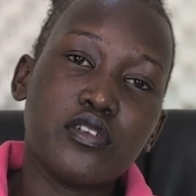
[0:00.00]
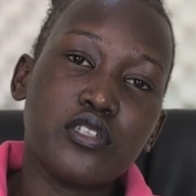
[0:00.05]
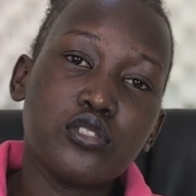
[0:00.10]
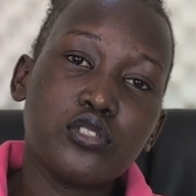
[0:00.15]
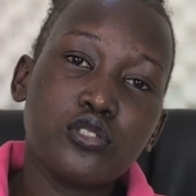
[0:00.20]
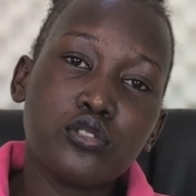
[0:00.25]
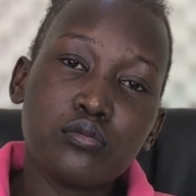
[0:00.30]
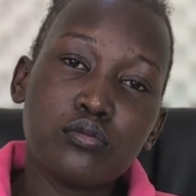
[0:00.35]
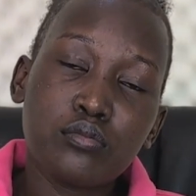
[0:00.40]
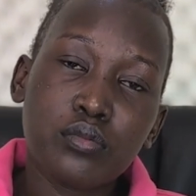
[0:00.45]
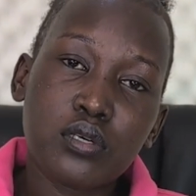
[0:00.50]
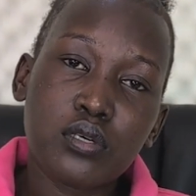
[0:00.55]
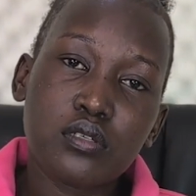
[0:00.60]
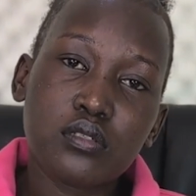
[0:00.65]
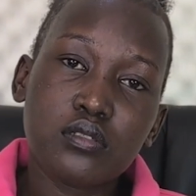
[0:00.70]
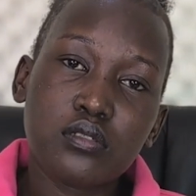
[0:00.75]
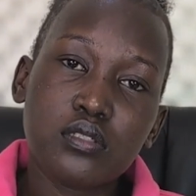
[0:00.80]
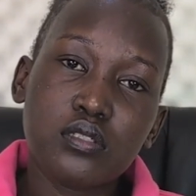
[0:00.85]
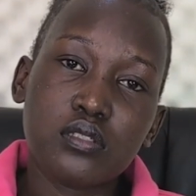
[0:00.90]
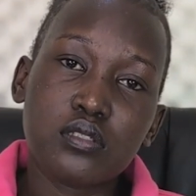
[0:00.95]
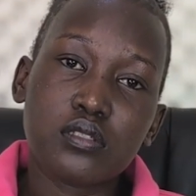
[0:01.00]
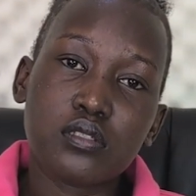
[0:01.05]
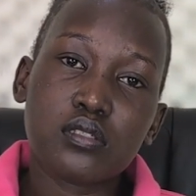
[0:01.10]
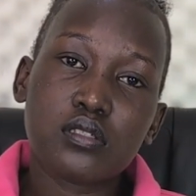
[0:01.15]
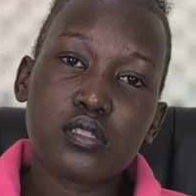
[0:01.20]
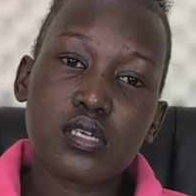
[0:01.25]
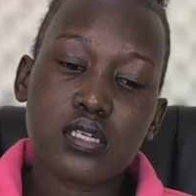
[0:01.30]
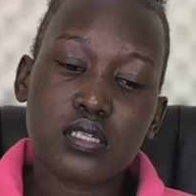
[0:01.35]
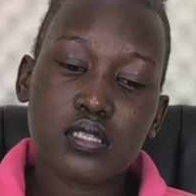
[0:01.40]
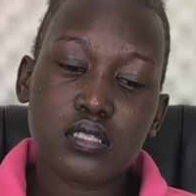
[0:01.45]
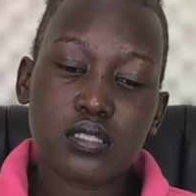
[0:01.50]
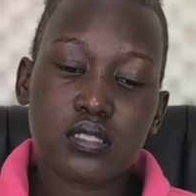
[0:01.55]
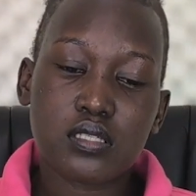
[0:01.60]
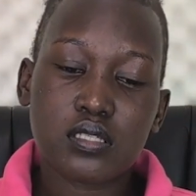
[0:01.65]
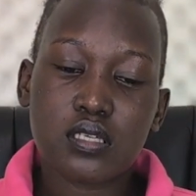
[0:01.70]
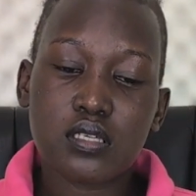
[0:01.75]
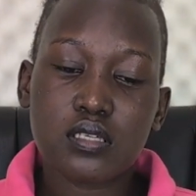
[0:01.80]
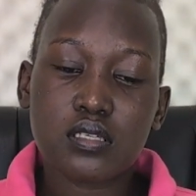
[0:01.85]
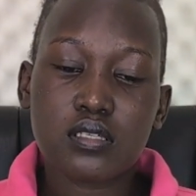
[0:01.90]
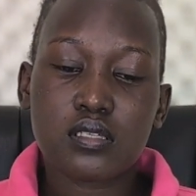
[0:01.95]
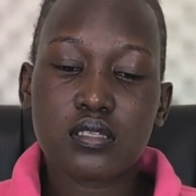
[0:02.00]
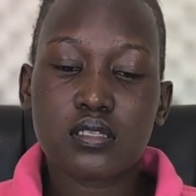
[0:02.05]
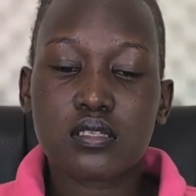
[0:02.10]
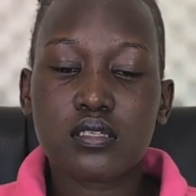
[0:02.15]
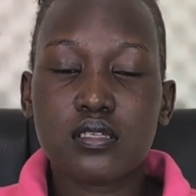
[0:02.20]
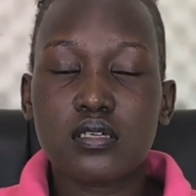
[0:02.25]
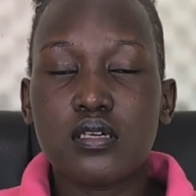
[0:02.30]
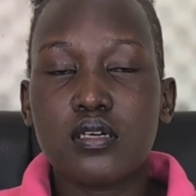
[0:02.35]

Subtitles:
a newborn is 36